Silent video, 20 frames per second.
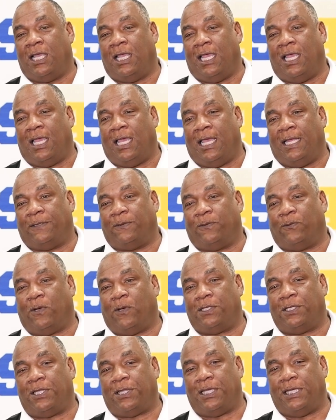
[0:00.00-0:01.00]
and
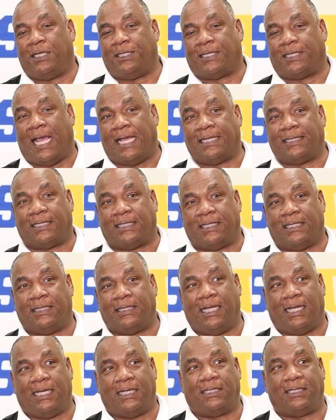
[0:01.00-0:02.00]
one of the things I
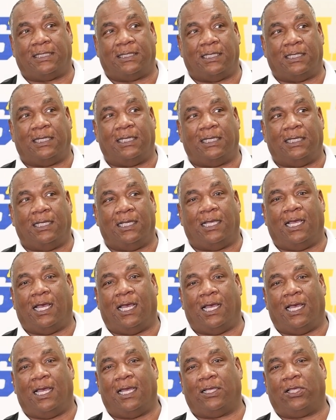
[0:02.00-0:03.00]
see as
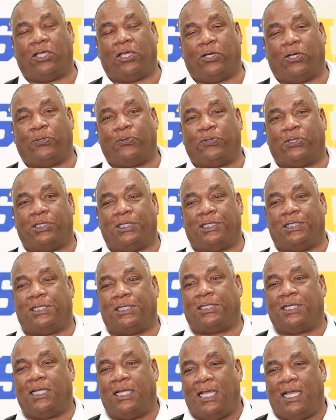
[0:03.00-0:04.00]
the coach
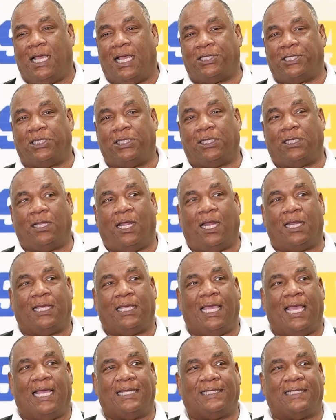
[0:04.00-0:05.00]
is I see a lot of
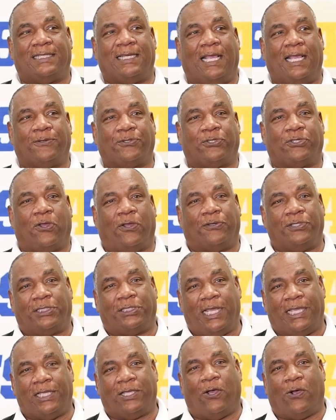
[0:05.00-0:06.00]
guys now starting to
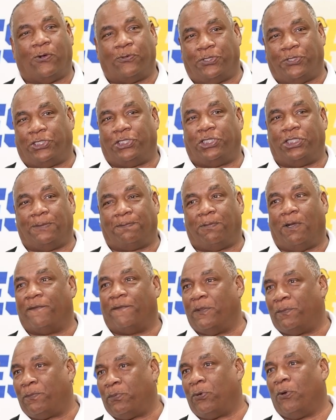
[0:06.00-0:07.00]
take ownership of
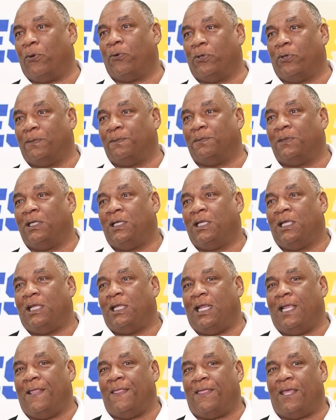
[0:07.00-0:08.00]
the program,
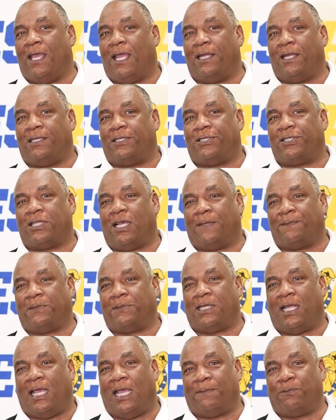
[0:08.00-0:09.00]
in that
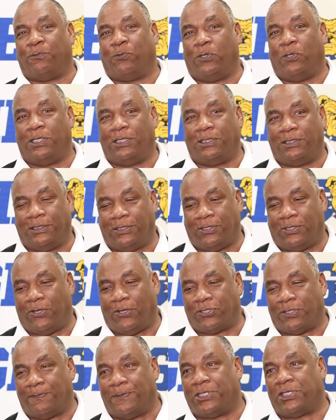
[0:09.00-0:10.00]
sometime when
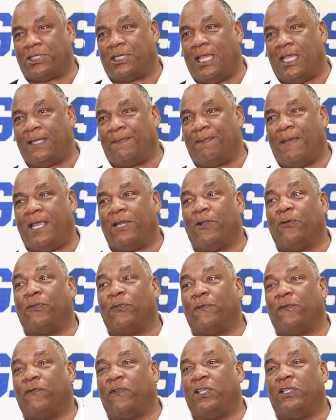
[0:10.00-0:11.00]
there's a mistake made on
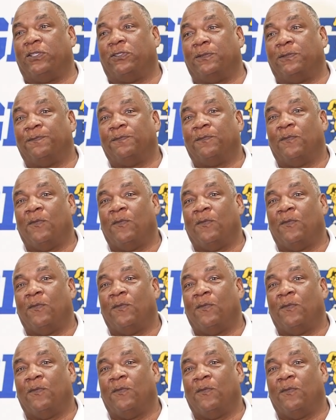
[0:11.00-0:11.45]
the field,